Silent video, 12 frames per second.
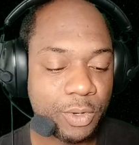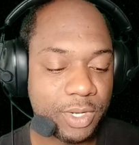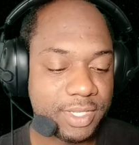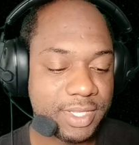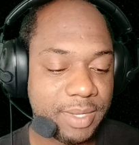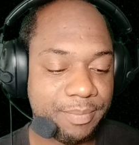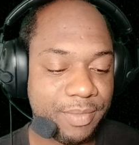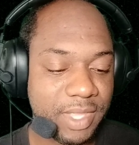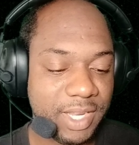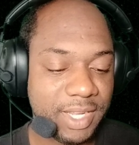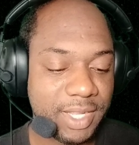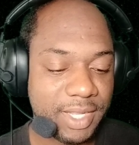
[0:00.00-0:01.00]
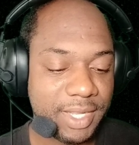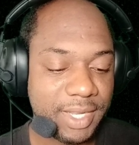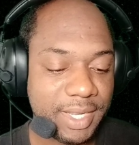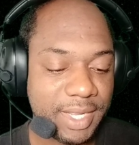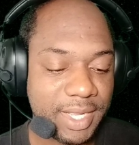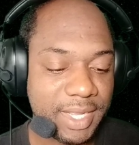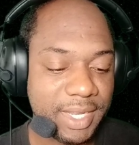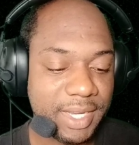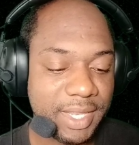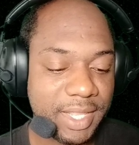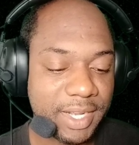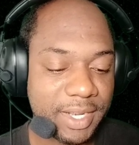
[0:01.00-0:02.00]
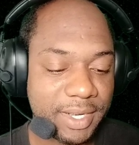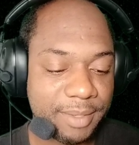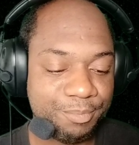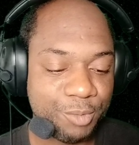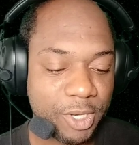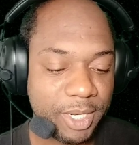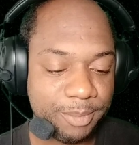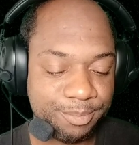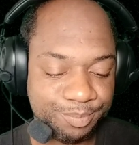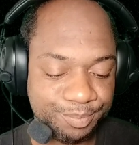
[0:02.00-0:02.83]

or something uh, in there. All right.